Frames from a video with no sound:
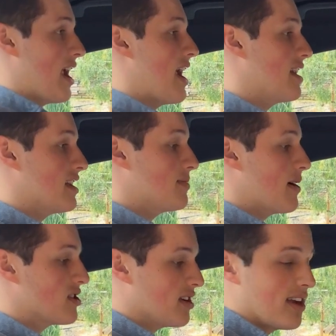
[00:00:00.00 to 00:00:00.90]
and
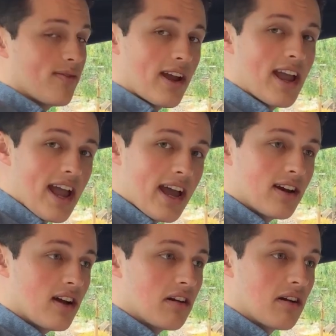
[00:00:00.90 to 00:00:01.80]
especially if I had
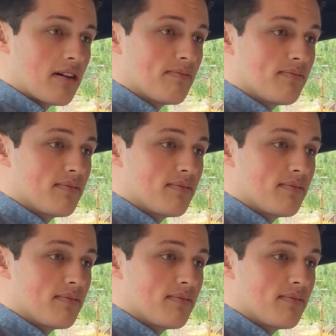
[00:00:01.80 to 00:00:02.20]
a